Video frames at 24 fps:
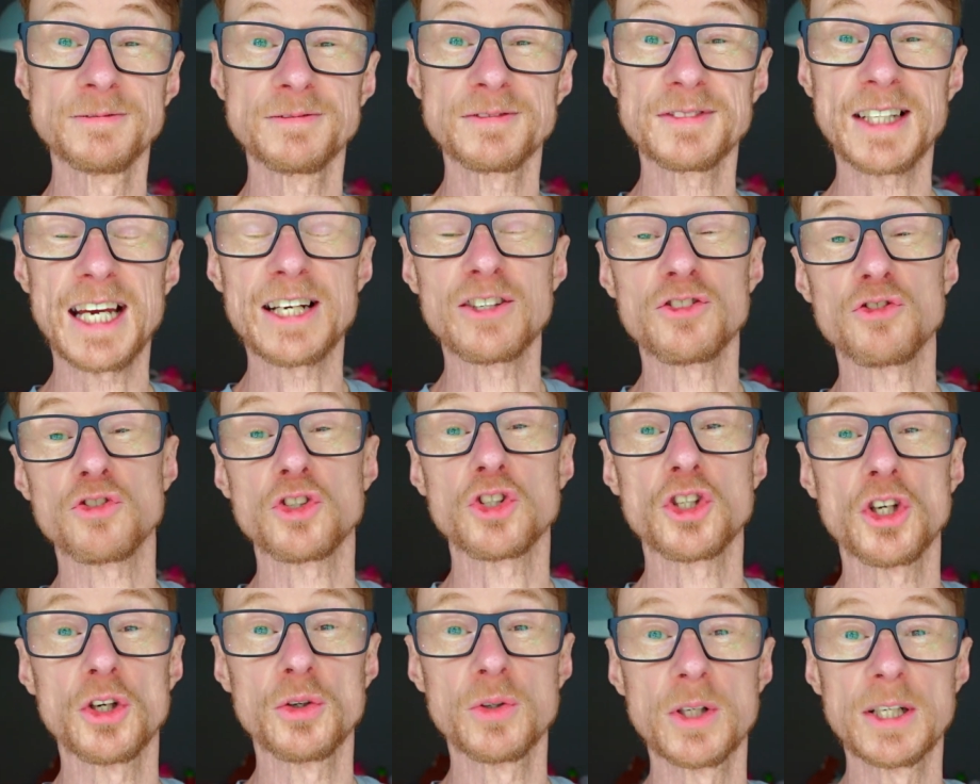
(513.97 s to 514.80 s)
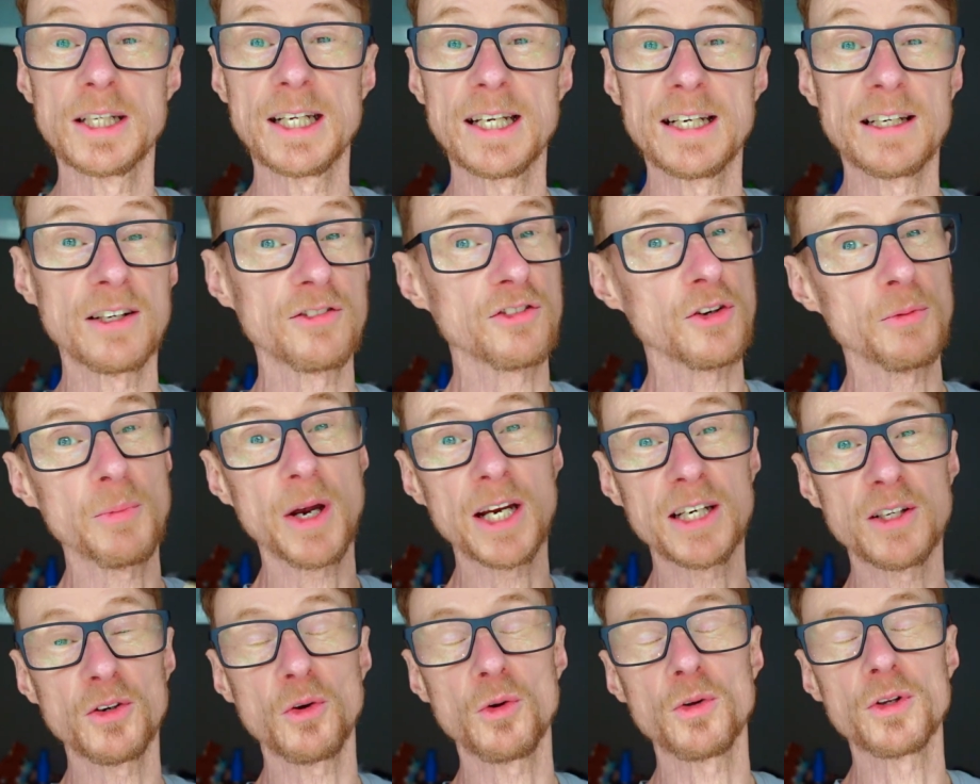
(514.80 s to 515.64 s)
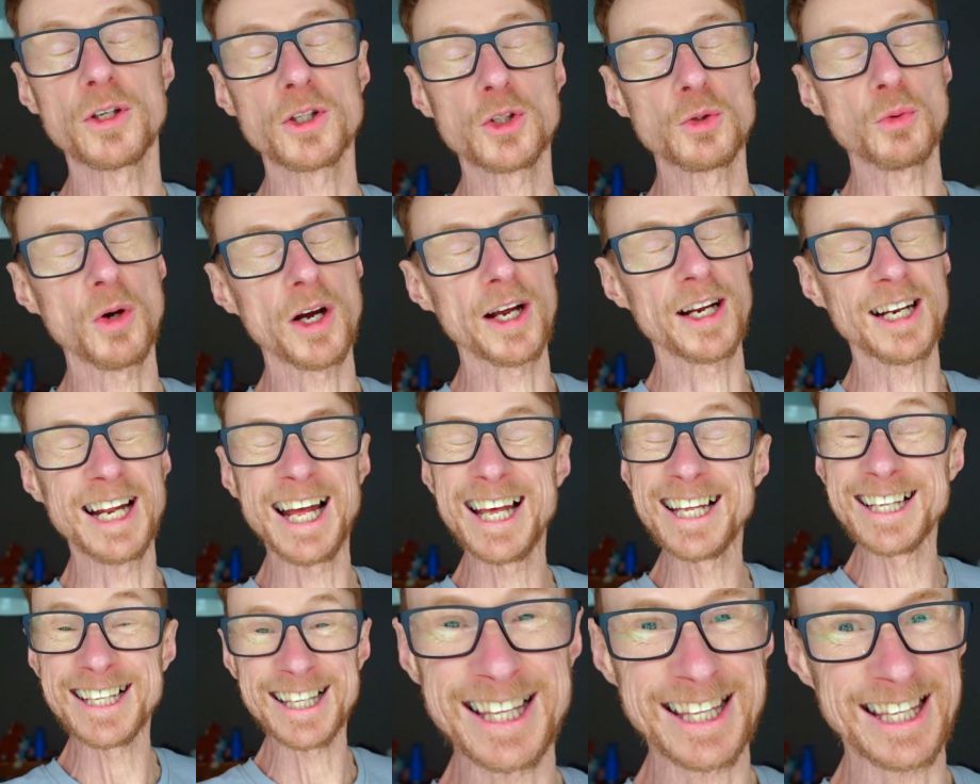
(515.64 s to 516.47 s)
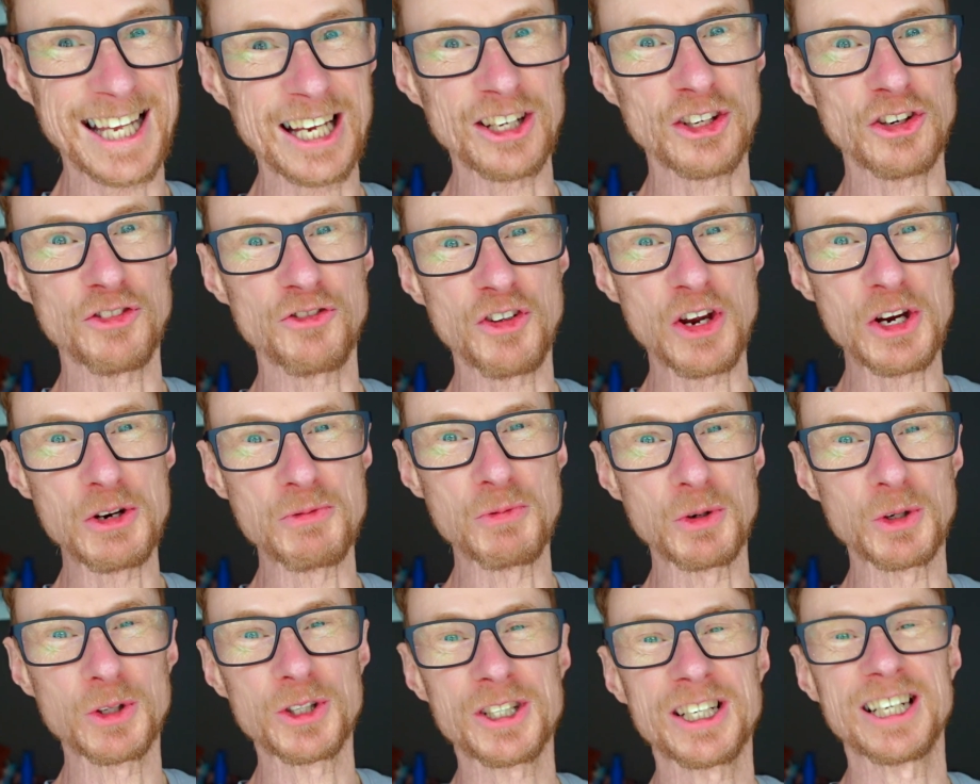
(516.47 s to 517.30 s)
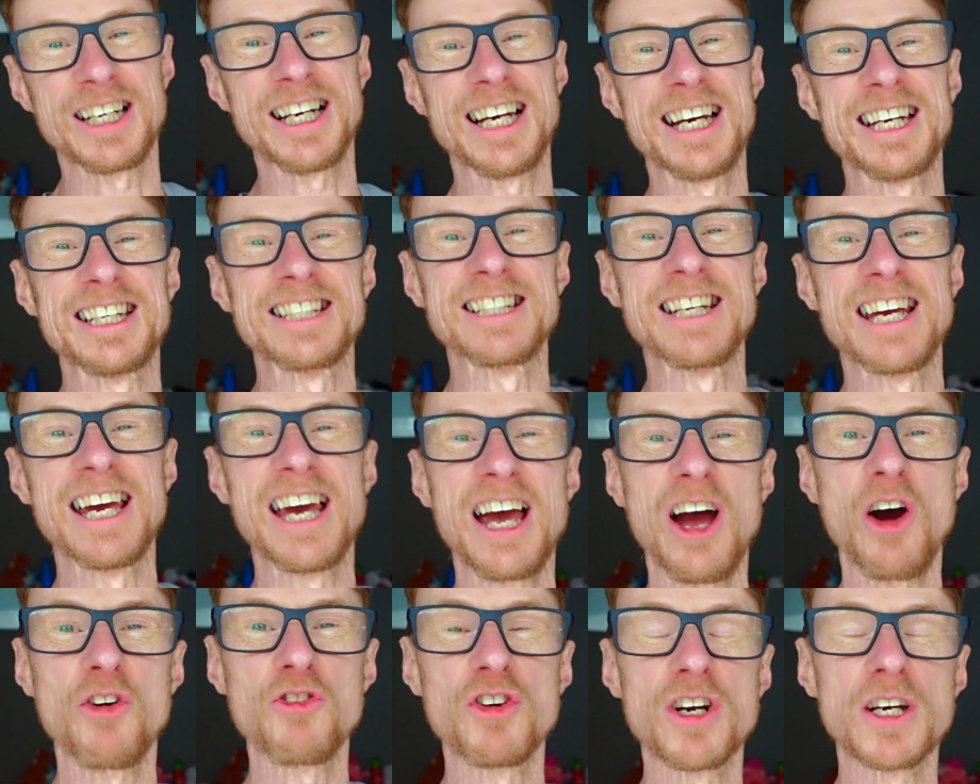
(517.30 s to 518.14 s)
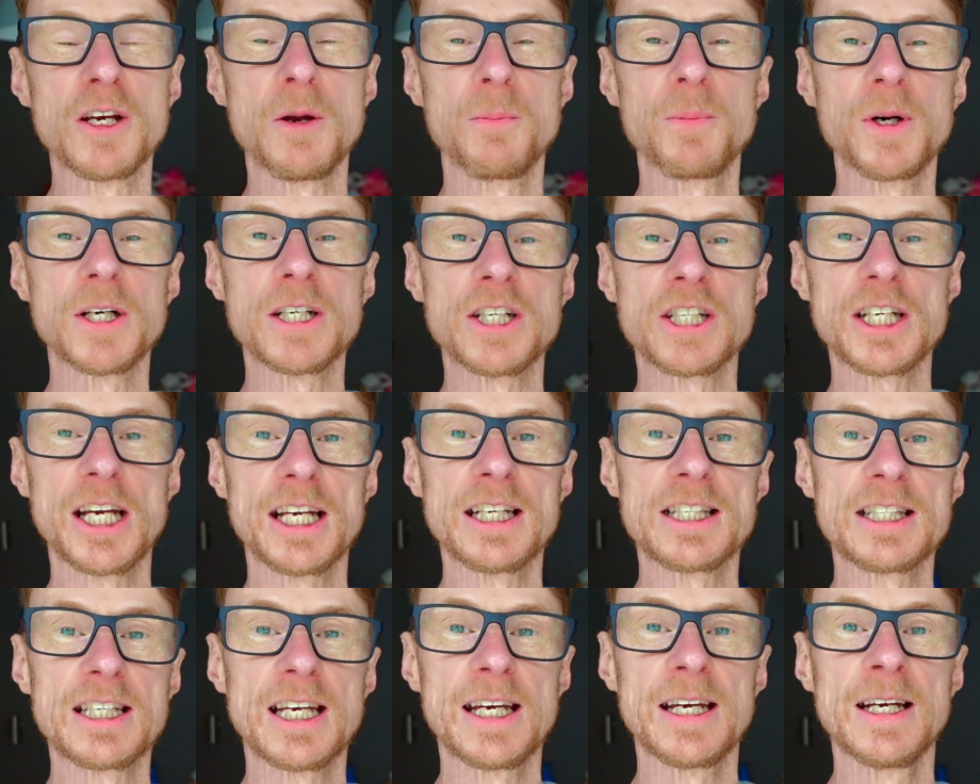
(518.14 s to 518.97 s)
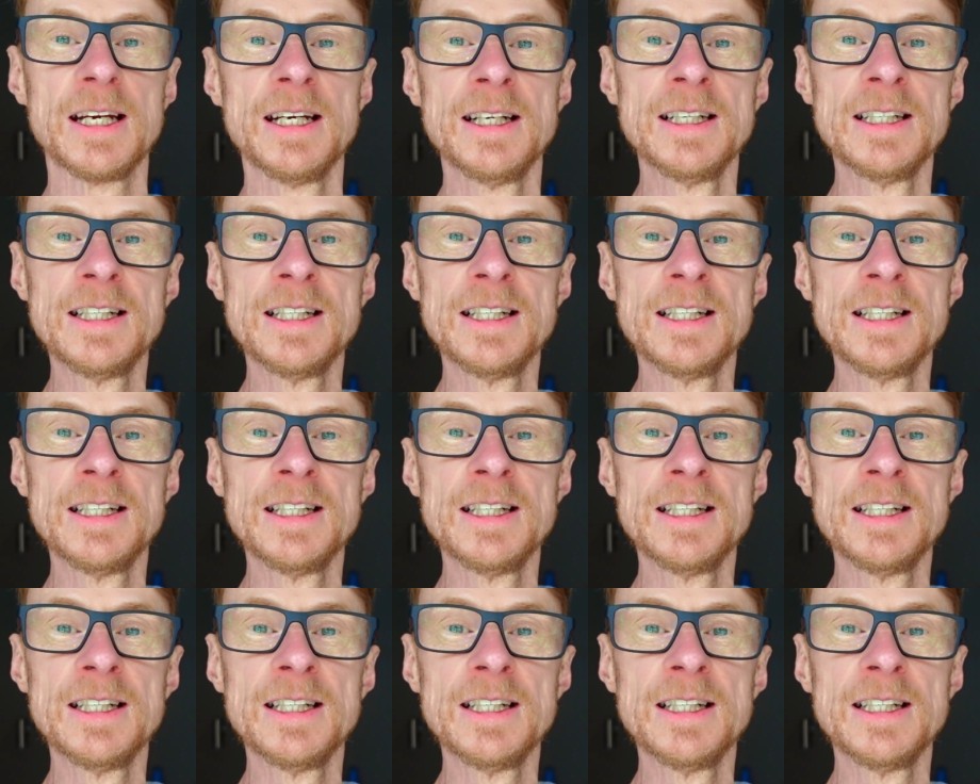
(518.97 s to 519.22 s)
Thanks for tuning in. If you made it all this way, thank you very much, and I really appreciate it.